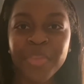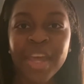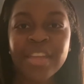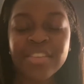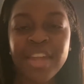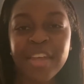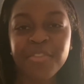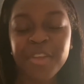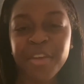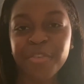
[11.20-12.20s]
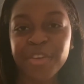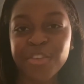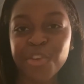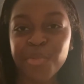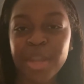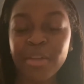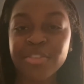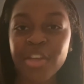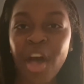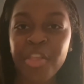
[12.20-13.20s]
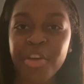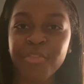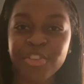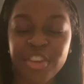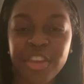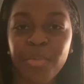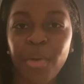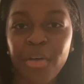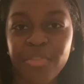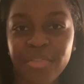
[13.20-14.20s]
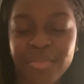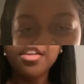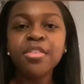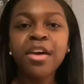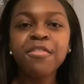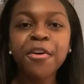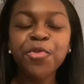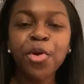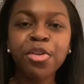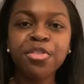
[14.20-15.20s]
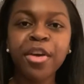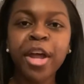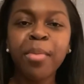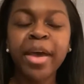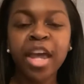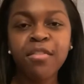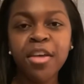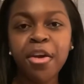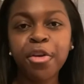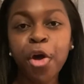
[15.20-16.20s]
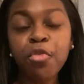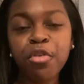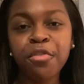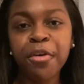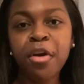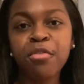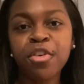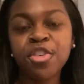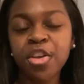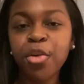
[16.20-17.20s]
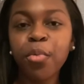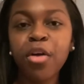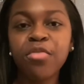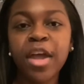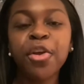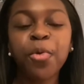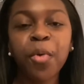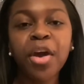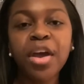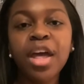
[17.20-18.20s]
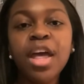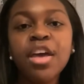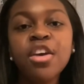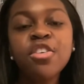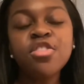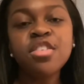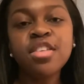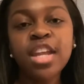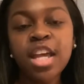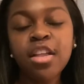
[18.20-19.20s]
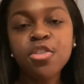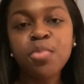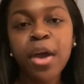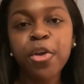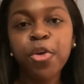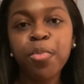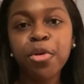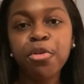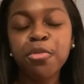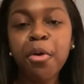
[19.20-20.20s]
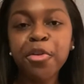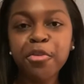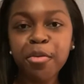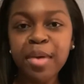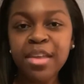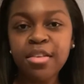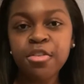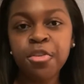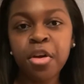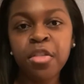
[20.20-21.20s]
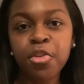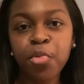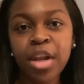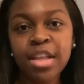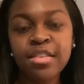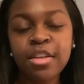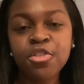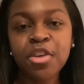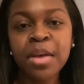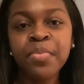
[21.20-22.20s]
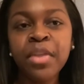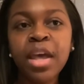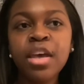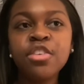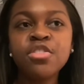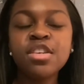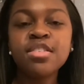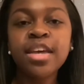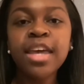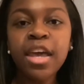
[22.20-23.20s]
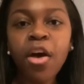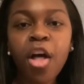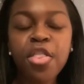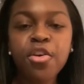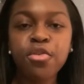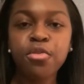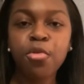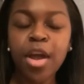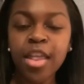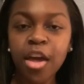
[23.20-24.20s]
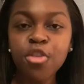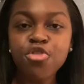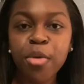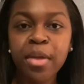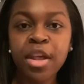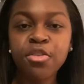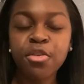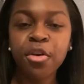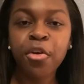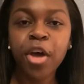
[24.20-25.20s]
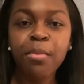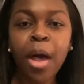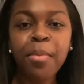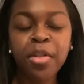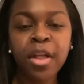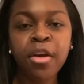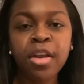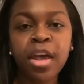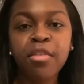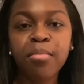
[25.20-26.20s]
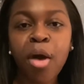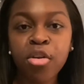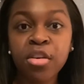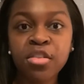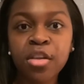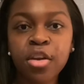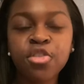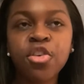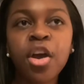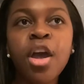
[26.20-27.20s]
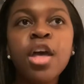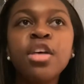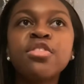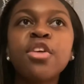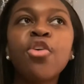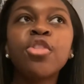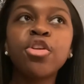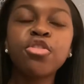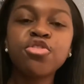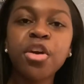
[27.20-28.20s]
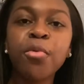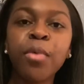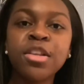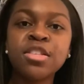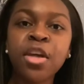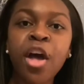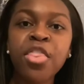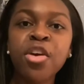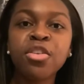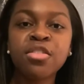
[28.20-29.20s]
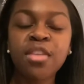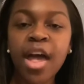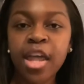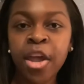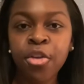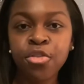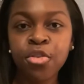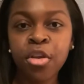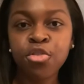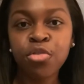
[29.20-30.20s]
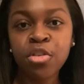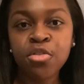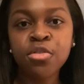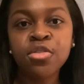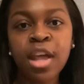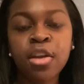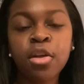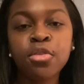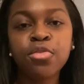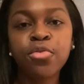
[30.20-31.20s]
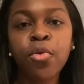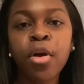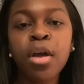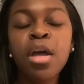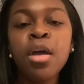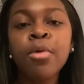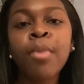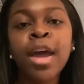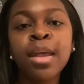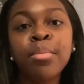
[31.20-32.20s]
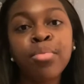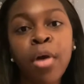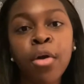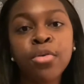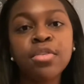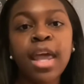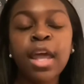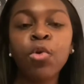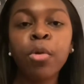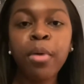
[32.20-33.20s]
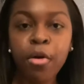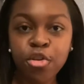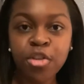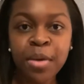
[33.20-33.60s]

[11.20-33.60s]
Today's video features renounced author Virginia Woolf. So I first want to start out by giving you an overview of Virginia Woolf and her work. She is an English writer who produced most of her pieces during the 20th century. She is a key author who greatly contributed to the growing popularity of modernist literature, so literature in which the author does not adhere to the traditional standards for writing prose and or poetry.